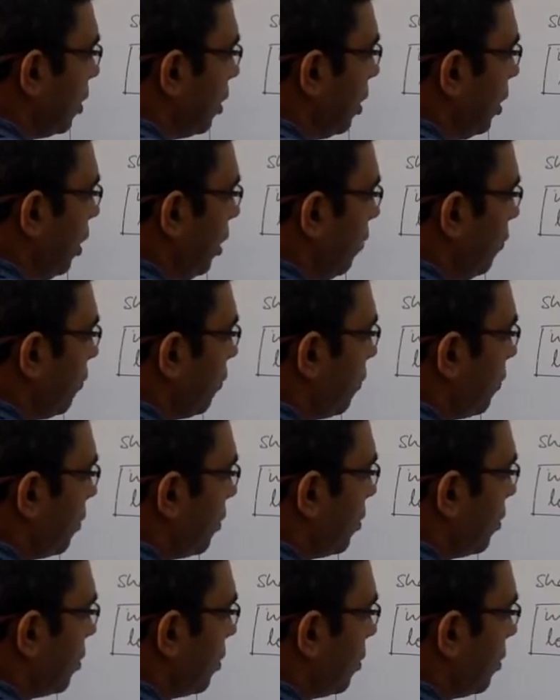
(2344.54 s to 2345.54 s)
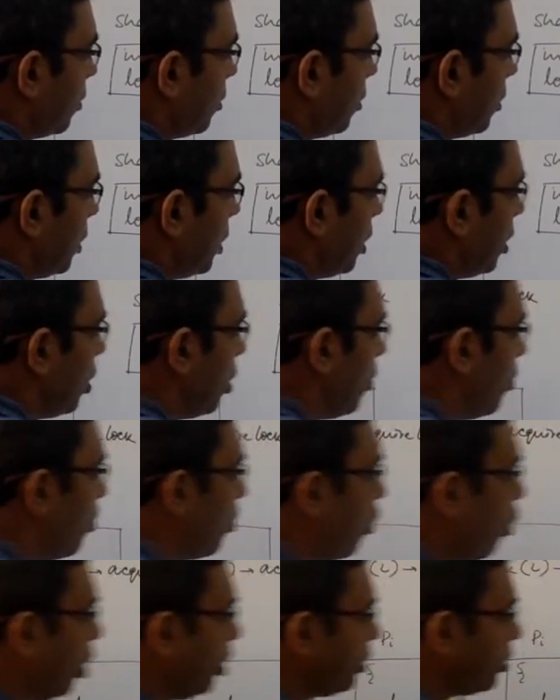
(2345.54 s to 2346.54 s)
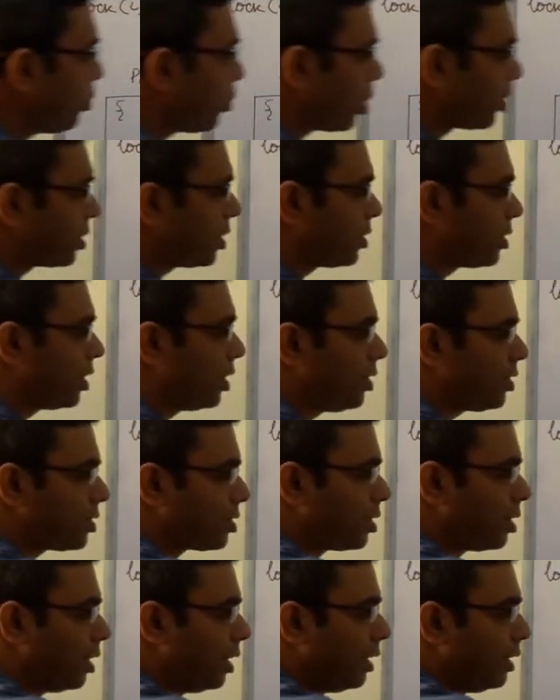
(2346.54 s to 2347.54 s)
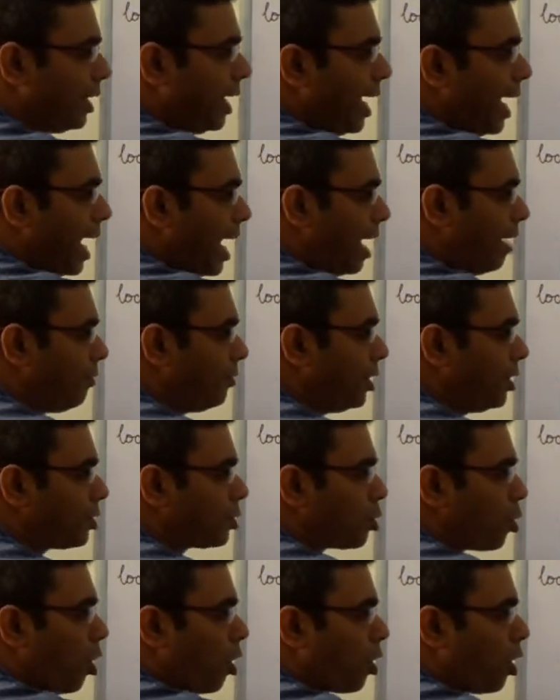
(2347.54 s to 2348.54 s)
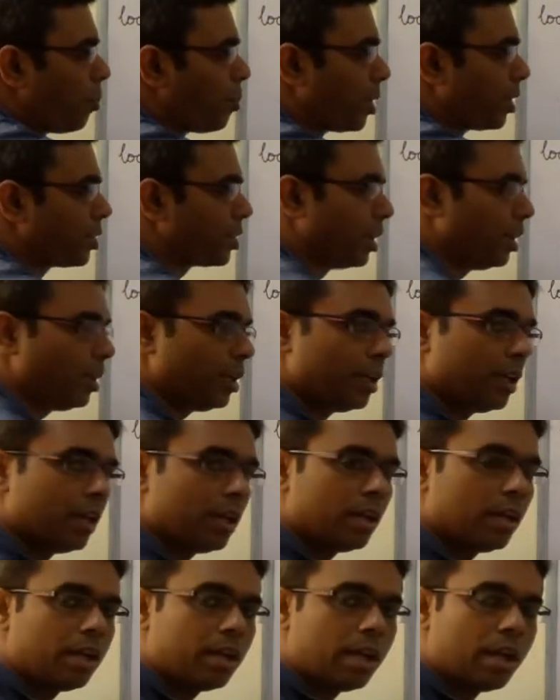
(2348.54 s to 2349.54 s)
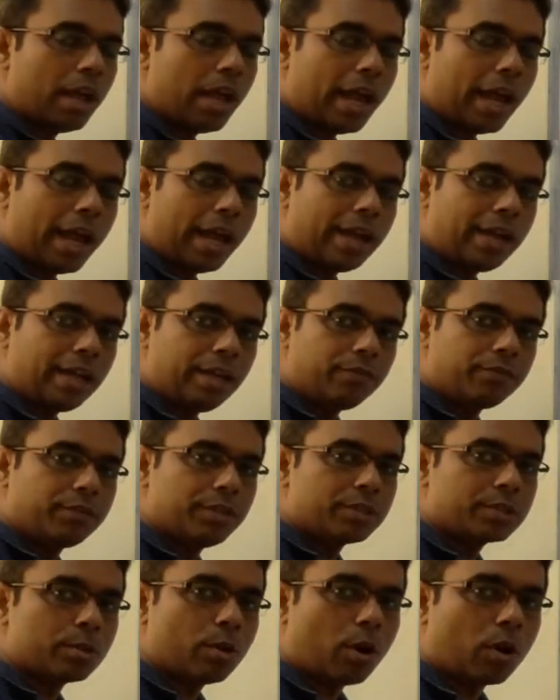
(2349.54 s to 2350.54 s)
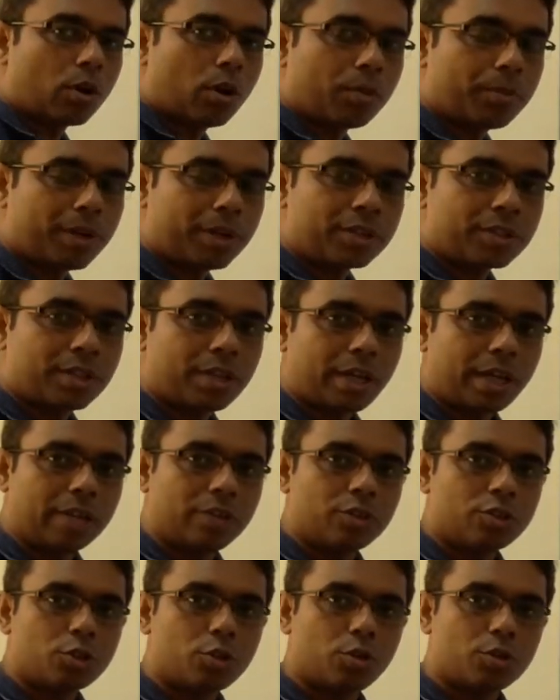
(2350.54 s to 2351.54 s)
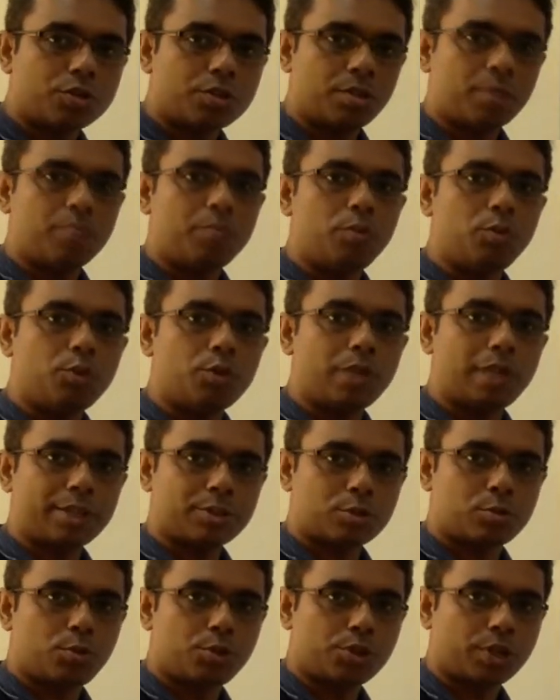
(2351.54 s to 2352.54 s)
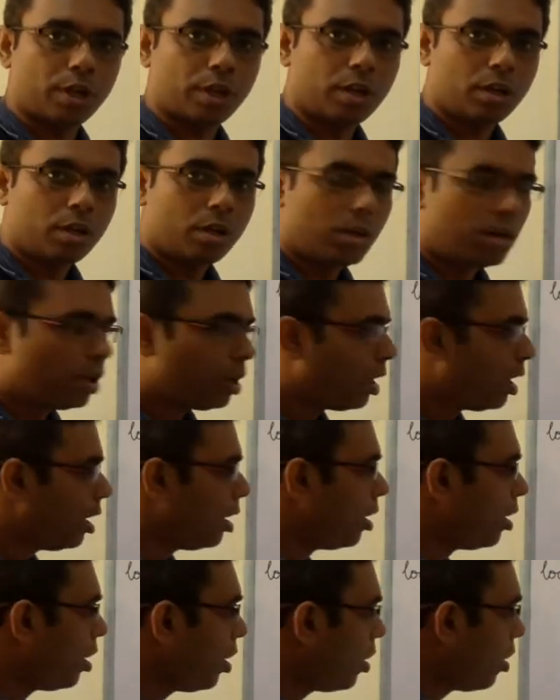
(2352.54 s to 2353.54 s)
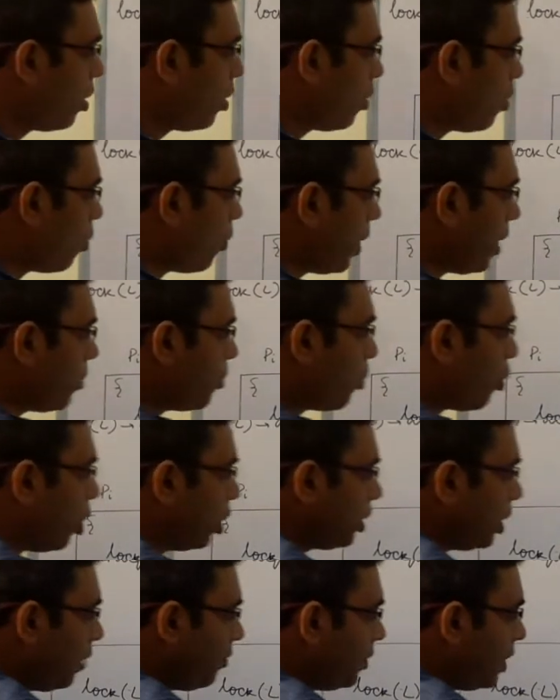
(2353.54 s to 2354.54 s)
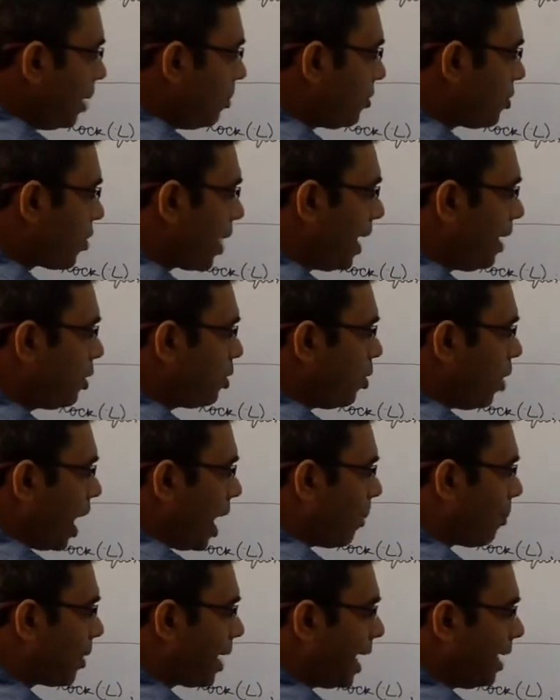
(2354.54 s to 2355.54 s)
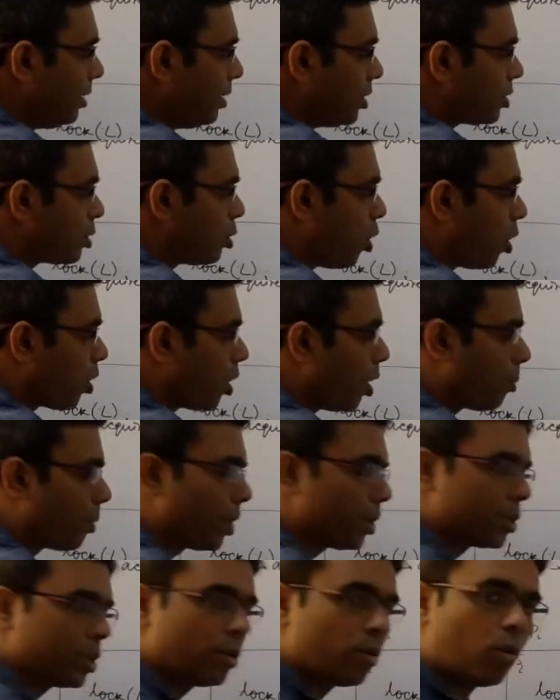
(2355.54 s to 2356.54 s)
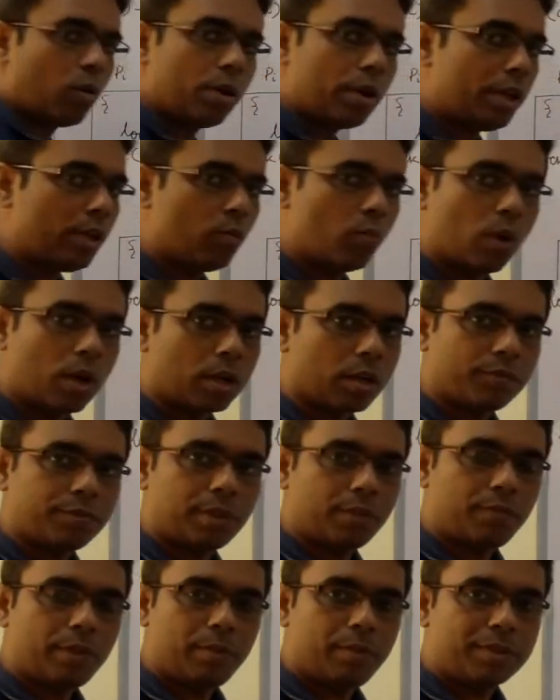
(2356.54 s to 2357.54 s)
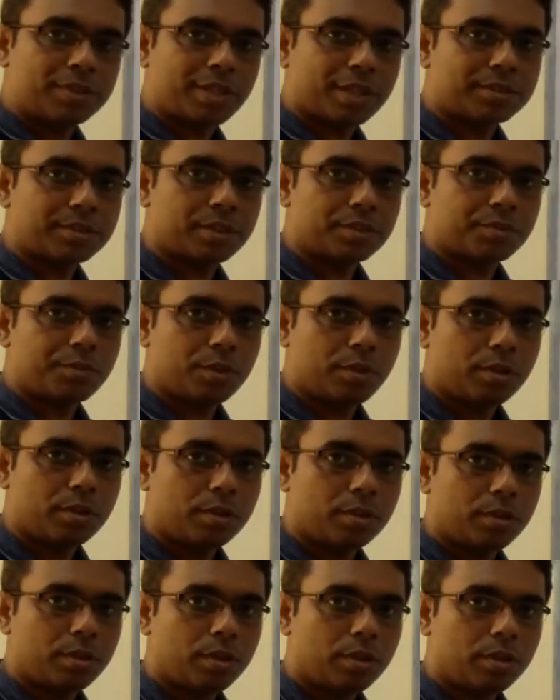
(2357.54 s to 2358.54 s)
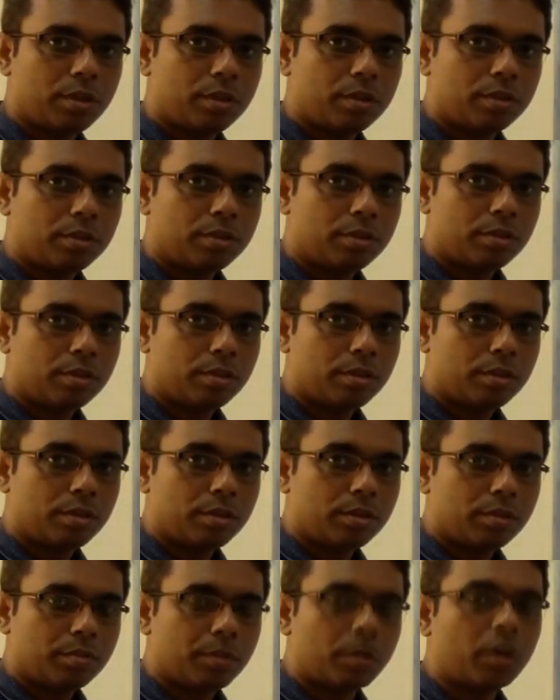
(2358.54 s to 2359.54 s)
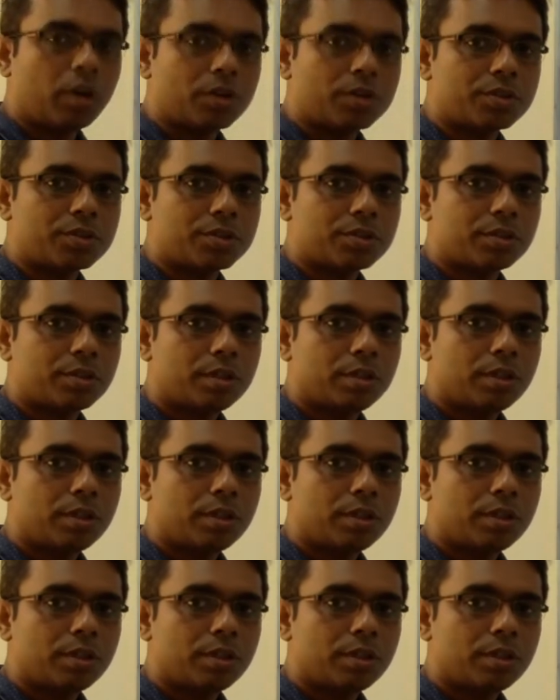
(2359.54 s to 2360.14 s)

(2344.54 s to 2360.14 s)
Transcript: if both processes they have this lock operation, and if this lock operation ensures mutual exclusion, when both of them try to apply this lock operation, only one of them will be successful. Because